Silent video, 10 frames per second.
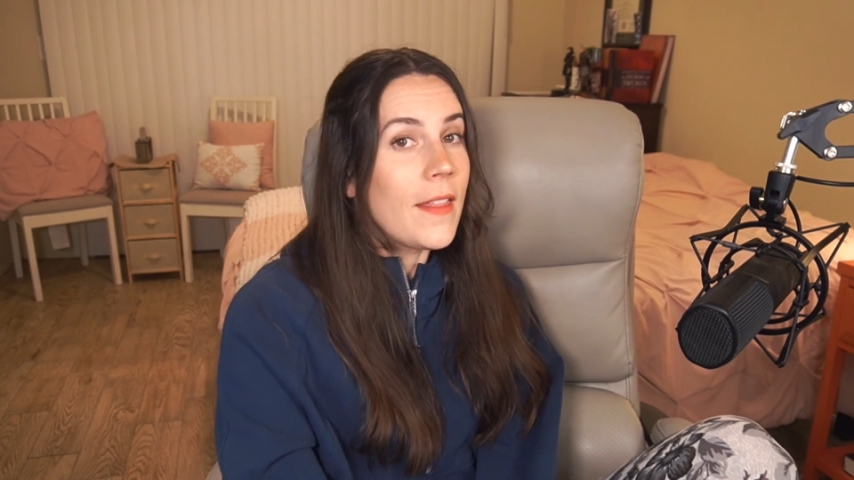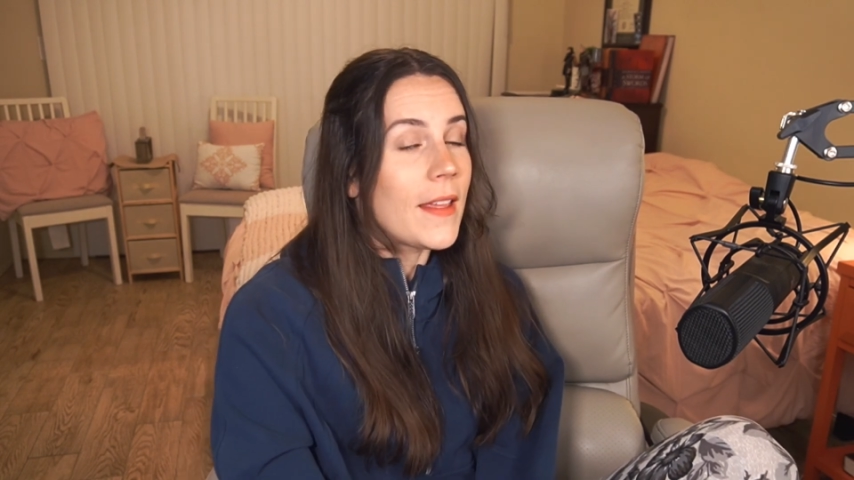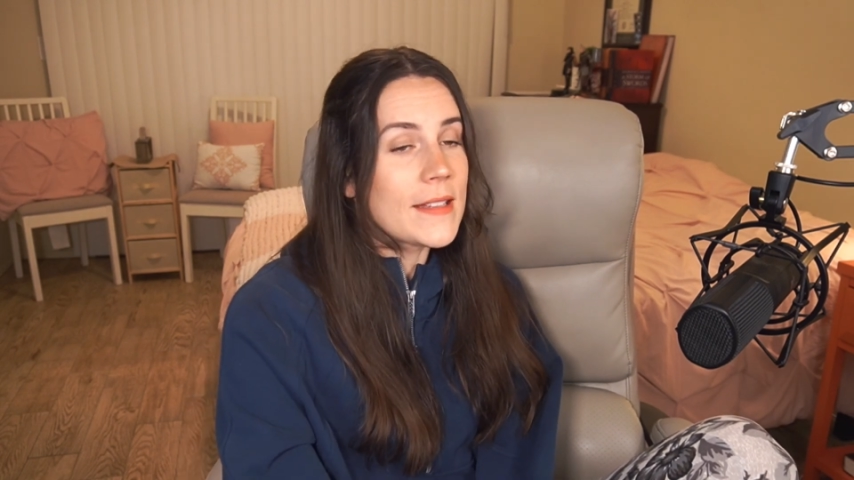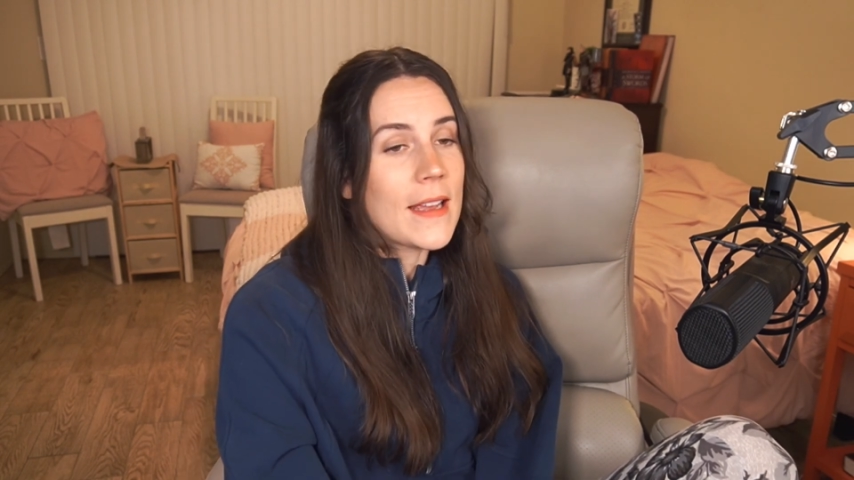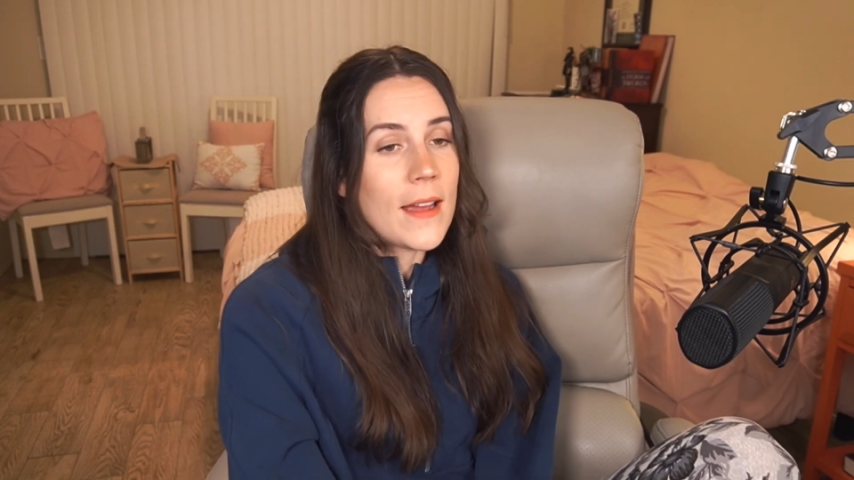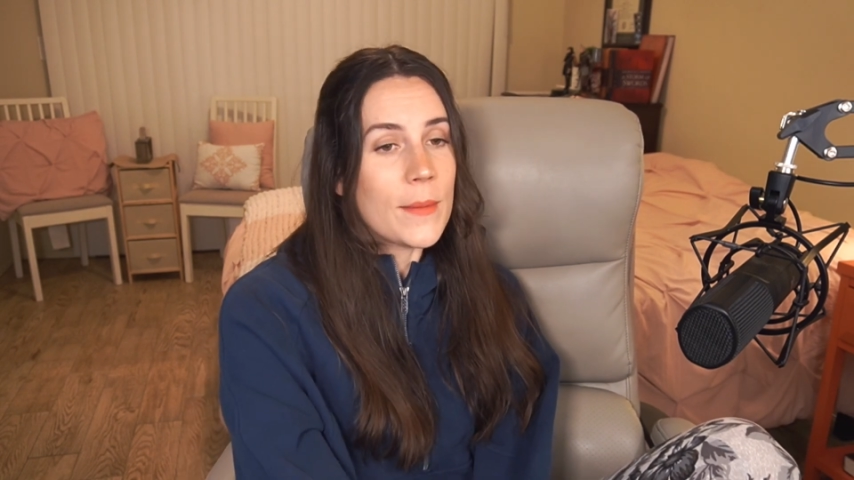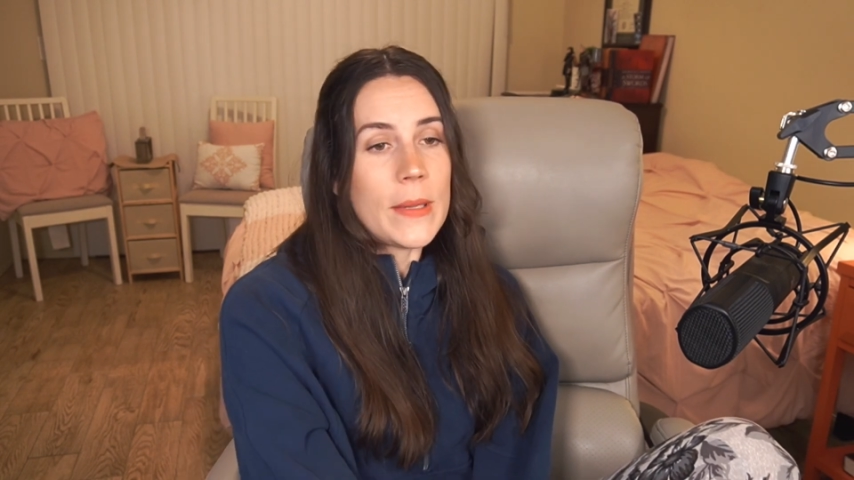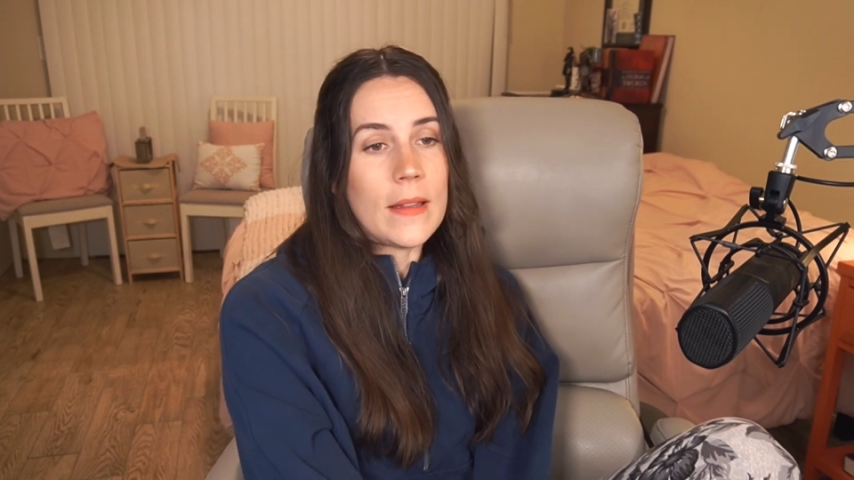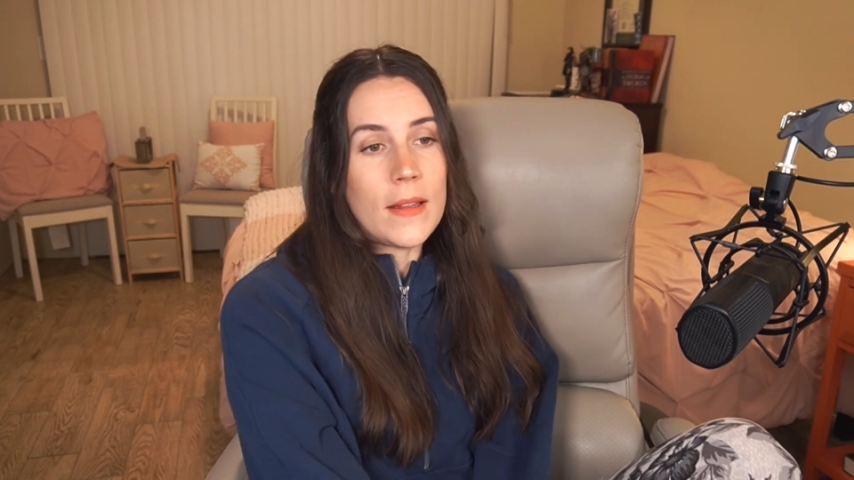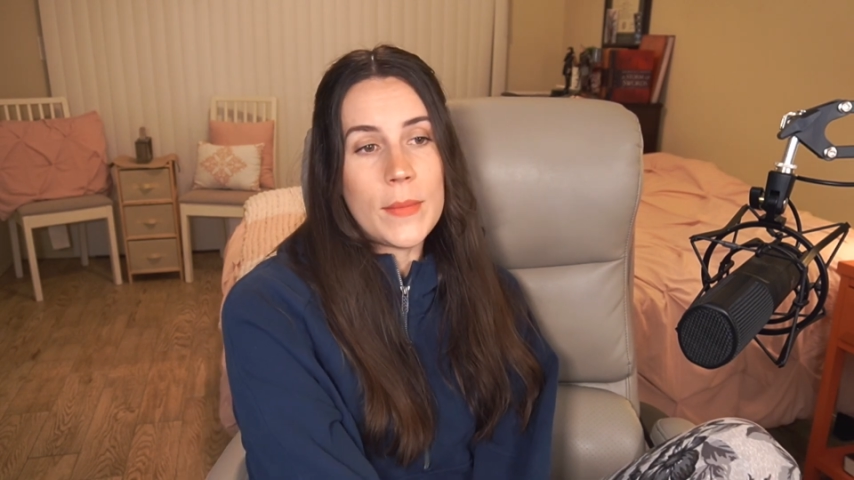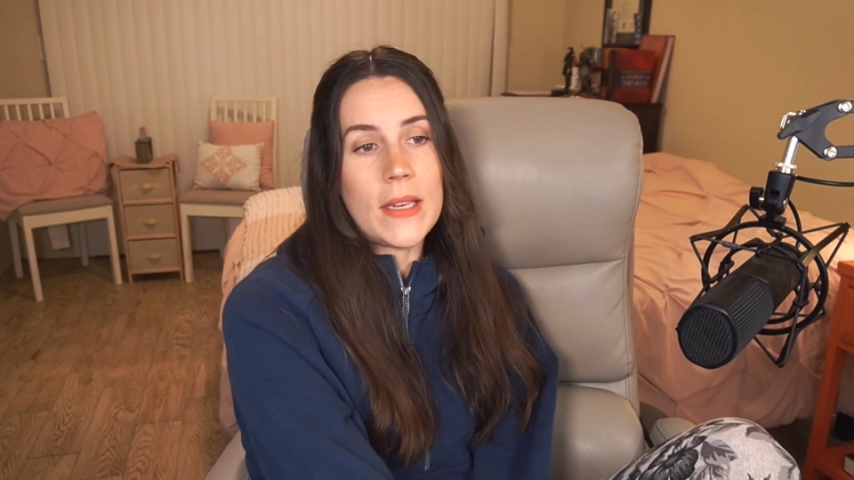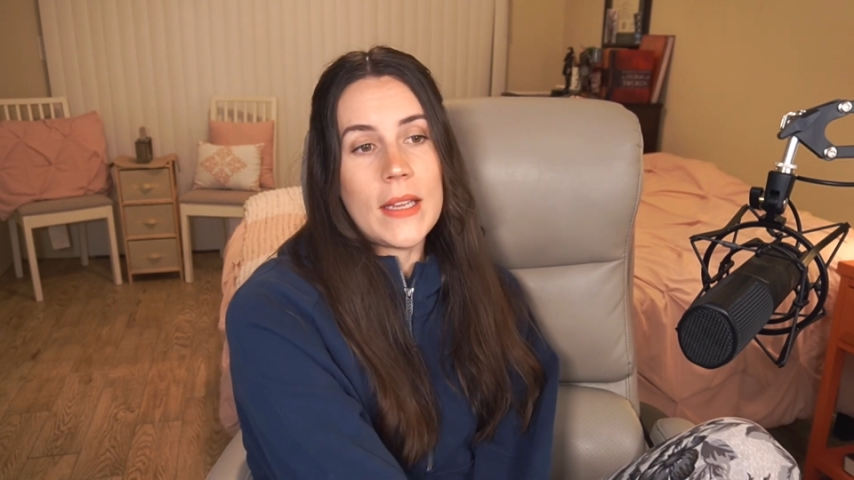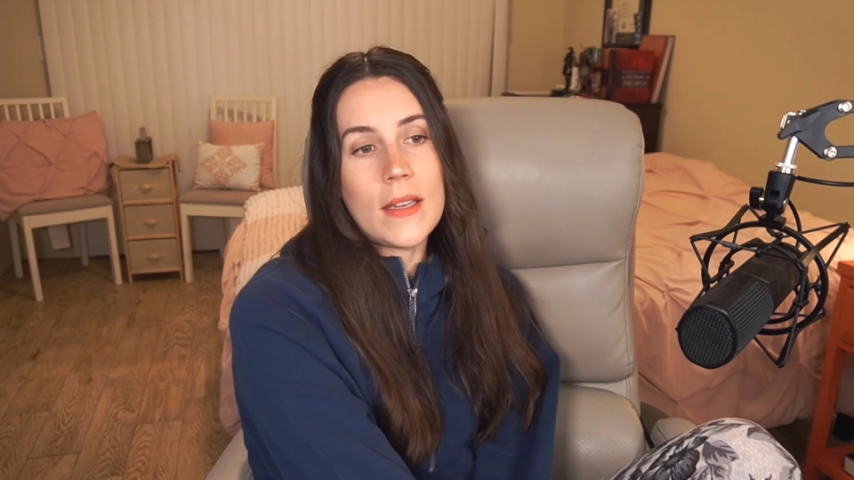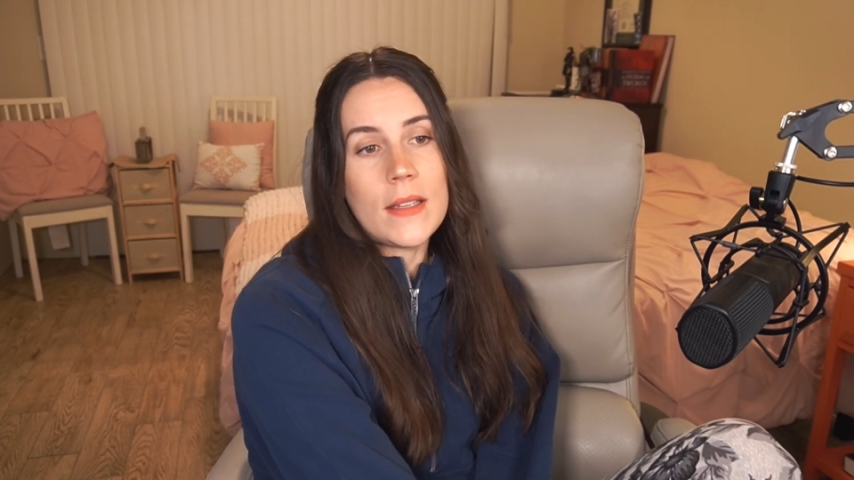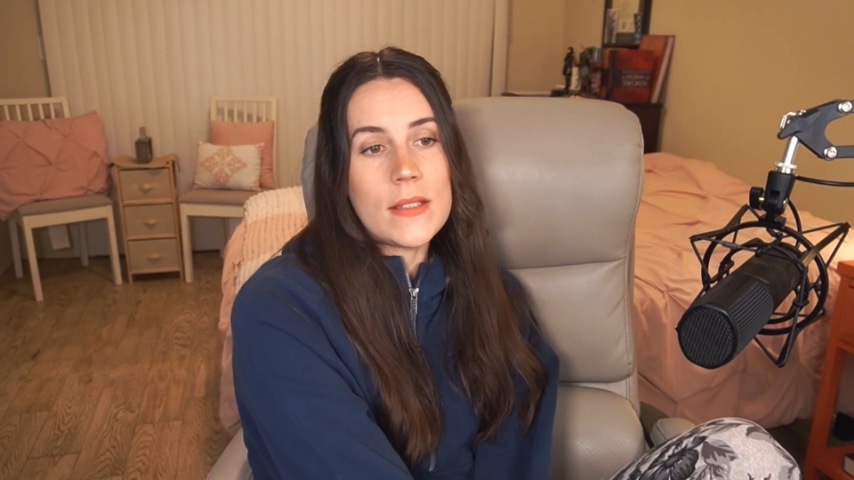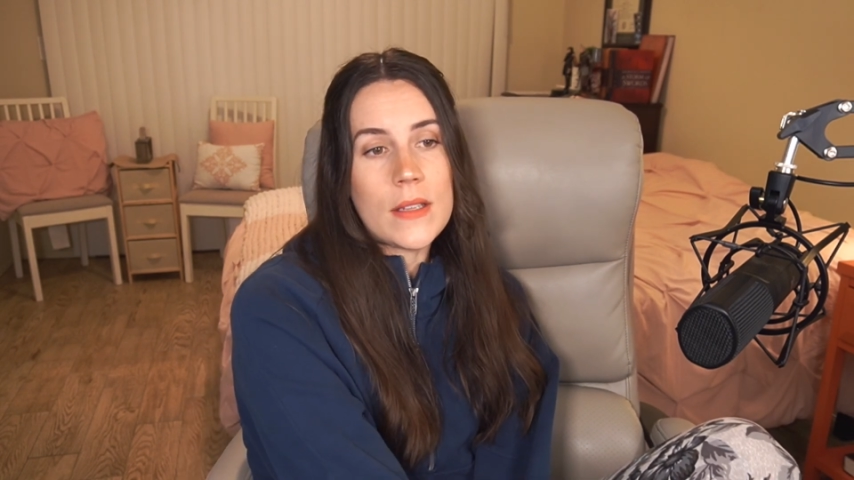that's got to be eliminated.